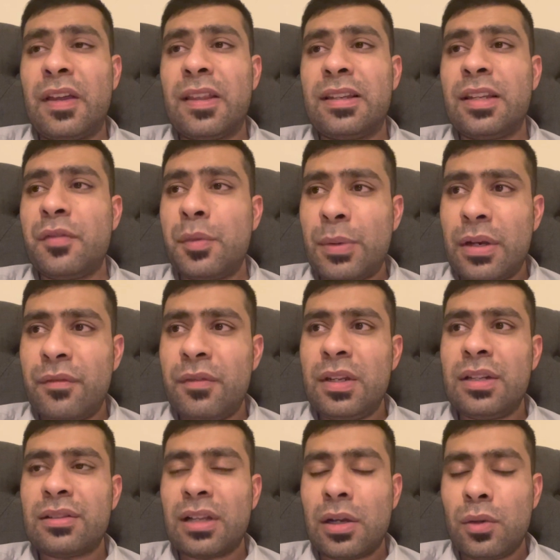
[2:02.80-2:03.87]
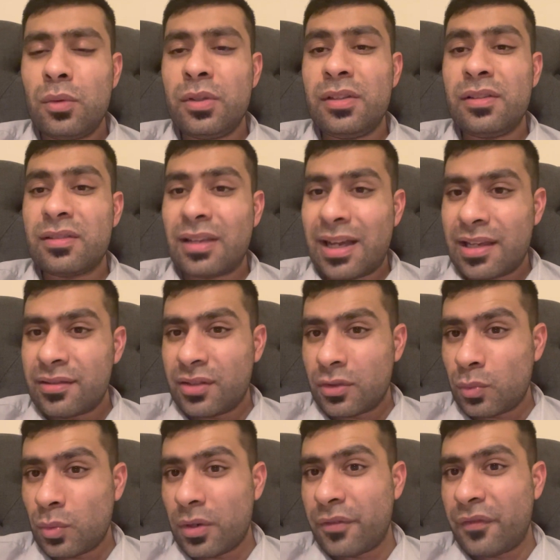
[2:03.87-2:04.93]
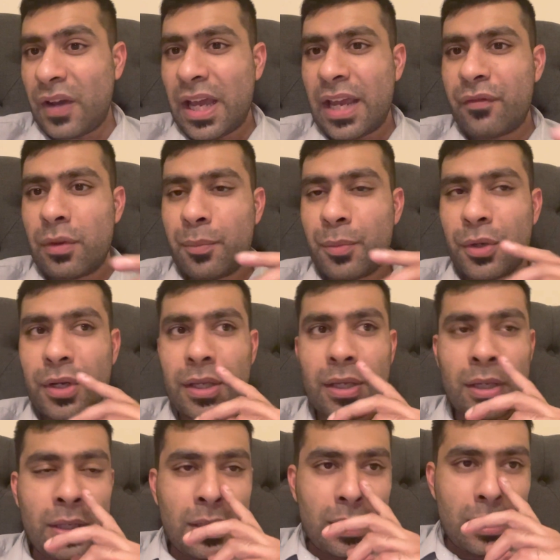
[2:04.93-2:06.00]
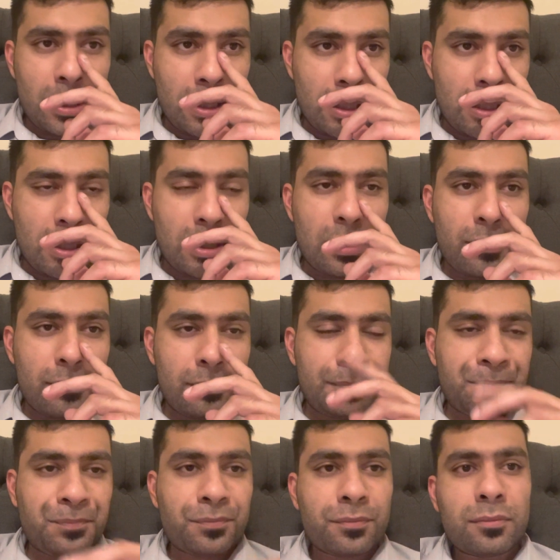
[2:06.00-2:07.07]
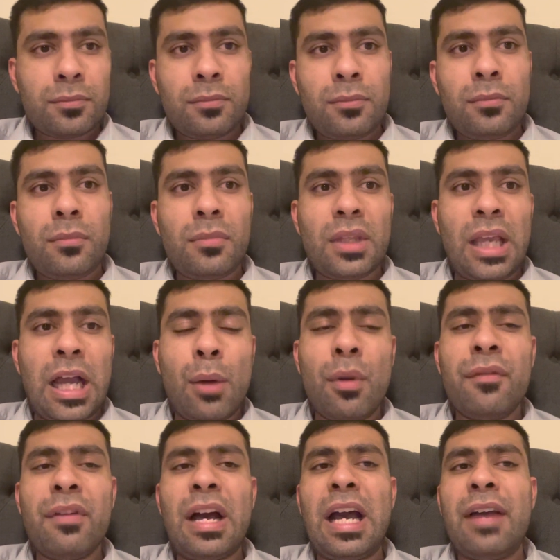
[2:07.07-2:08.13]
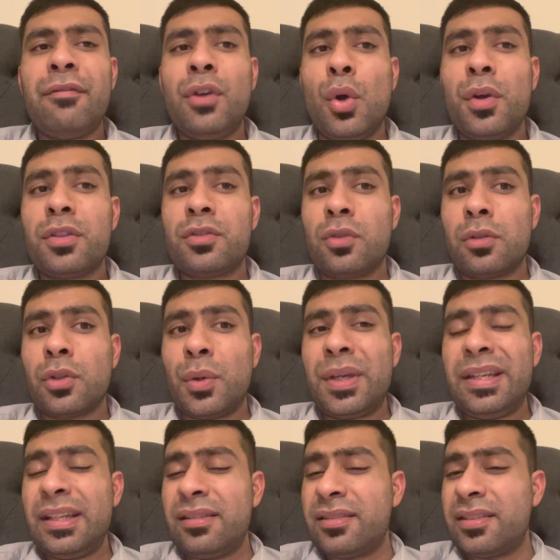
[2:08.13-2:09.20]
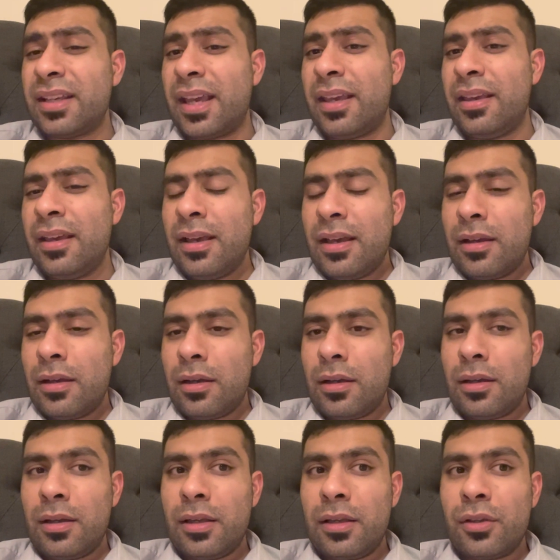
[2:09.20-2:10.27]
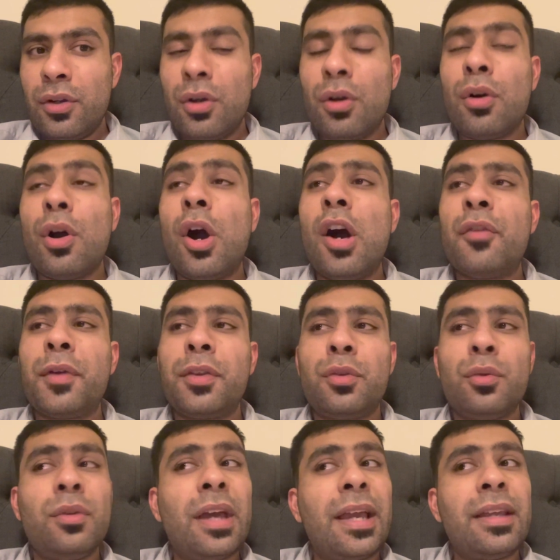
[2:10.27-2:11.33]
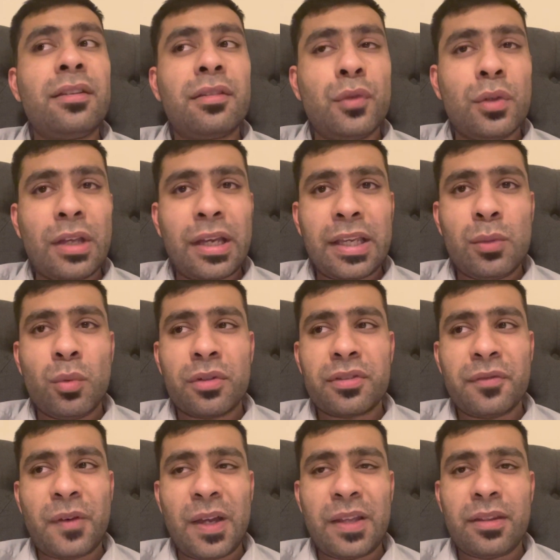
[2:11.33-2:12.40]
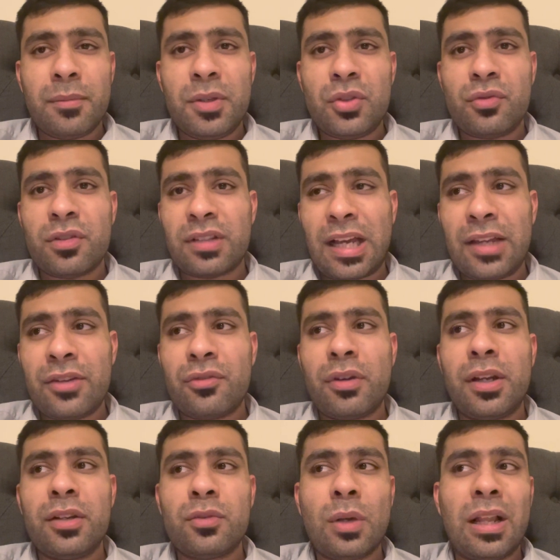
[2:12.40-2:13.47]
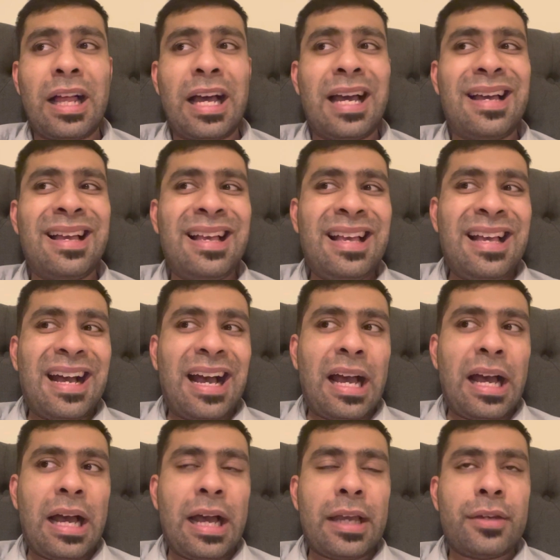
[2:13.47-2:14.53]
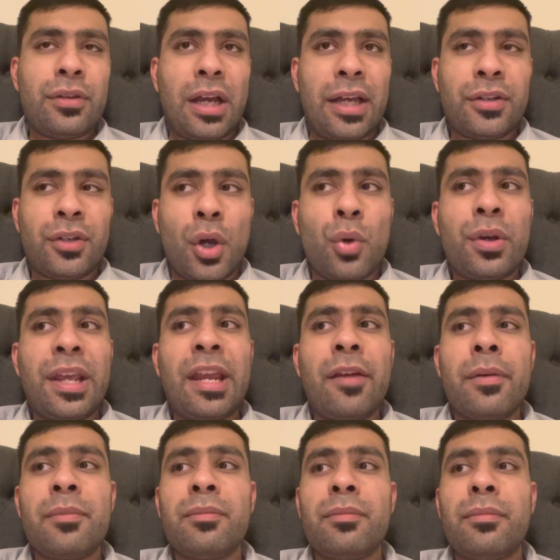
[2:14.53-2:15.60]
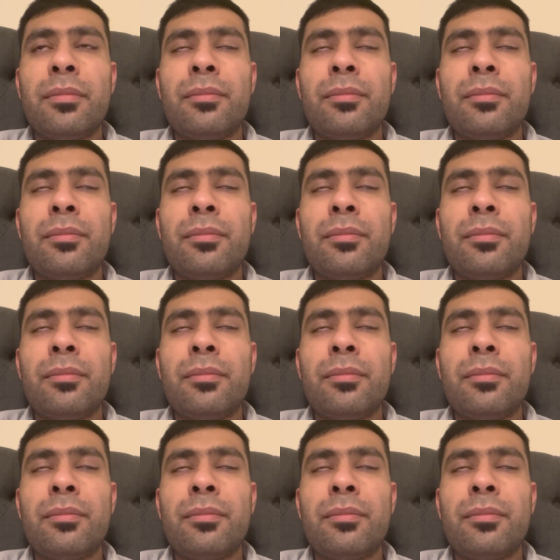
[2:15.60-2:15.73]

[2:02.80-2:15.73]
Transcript: that David Benavidez, out of all of these guys, does want to fight everybody. Um... However, I have noticed, although he did say, uh, you know, halfway through that interview that he wants to fight Demetrius Andrade as well, I, I, I don't hear him